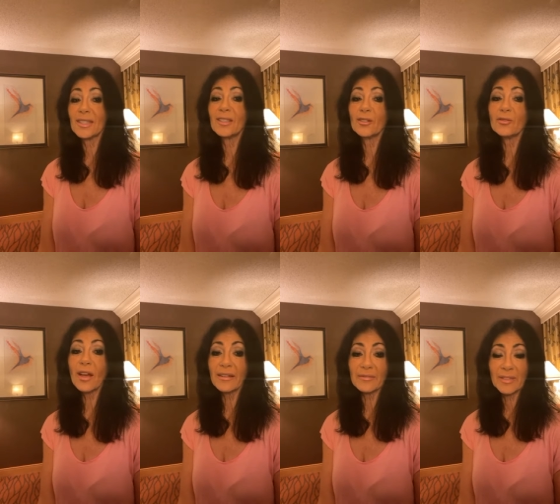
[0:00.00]
in your
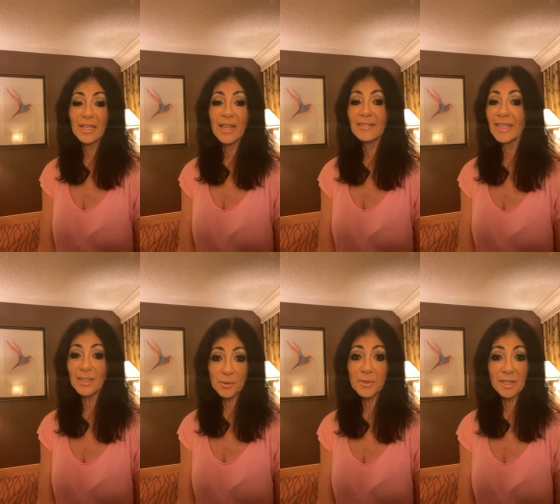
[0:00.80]
life that
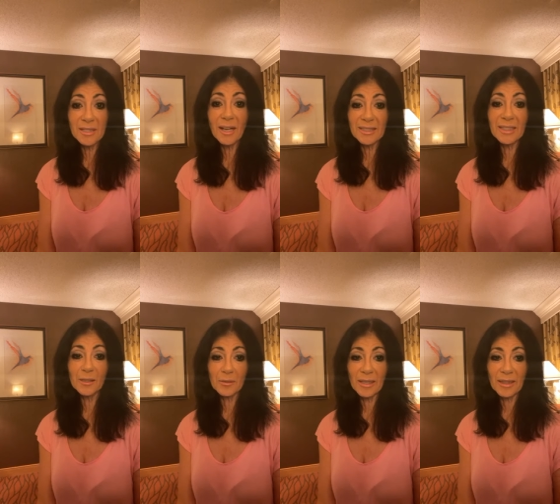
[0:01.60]
you did not
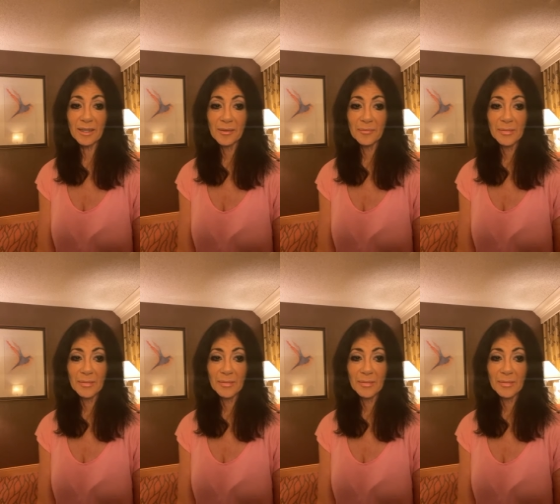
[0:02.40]
deal with.